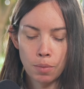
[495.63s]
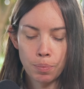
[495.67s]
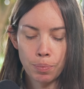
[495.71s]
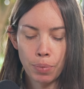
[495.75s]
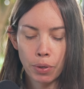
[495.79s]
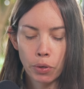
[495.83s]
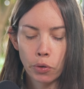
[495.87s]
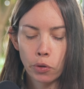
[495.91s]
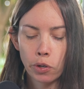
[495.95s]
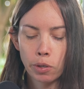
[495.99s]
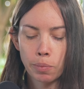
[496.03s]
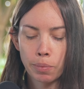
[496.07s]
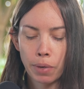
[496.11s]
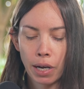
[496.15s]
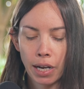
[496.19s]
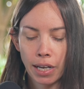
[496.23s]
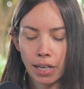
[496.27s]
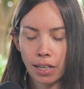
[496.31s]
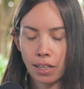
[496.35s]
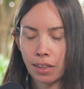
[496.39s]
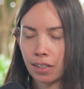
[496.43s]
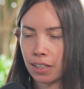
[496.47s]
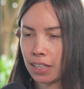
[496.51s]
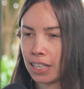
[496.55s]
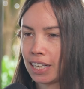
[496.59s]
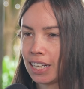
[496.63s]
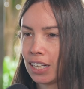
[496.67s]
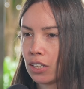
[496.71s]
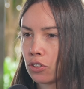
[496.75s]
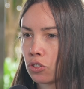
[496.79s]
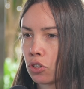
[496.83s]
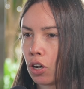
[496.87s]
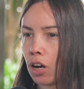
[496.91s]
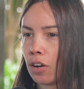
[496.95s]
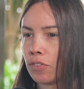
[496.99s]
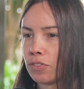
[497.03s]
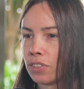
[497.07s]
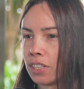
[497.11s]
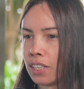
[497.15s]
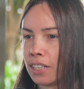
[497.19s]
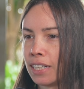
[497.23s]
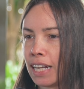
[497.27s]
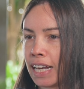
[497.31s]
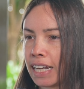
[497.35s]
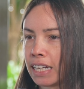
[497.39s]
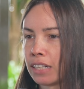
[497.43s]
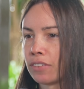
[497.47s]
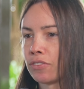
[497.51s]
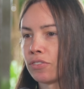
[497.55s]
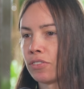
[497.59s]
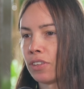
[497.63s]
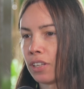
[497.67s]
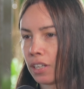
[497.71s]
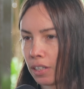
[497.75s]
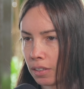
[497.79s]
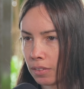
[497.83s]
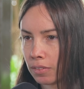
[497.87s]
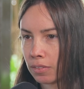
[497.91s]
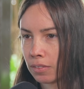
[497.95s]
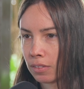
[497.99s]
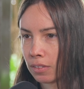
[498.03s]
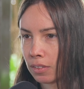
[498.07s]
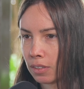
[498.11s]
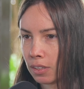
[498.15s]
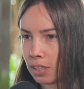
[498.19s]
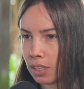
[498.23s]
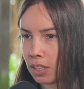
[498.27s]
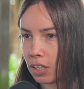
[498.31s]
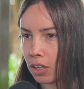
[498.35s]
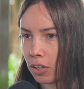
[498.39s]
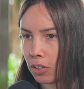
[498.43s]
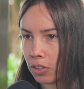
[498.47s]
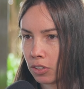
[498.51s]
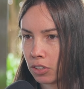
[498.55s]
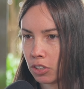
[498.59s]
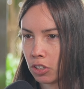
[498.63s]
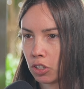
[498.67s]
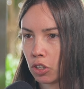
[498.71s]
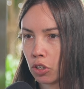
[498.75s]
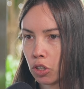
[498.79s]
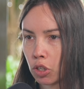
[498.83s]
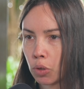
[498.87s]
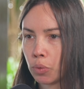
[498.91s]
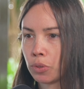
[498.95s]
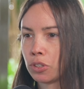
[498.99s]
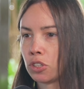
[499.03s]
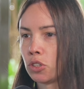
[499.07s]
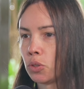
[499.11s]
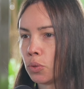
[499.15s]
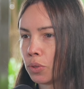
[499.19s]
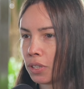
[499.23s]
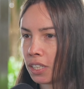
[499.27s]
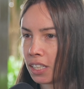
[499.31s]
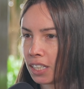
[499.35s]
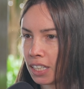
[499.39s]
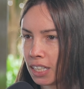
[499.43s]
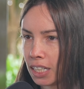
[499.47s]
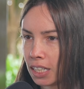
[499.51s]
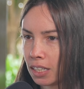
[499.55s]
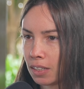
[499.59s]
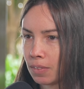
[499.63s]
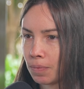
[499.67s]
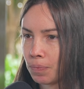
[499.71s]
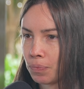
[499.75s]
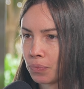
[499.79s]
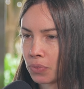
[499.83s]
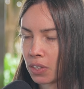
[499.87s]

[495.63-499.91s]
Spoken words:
Bitcoin mining, the heat is often a negative thing. You don't know what to do with the heat.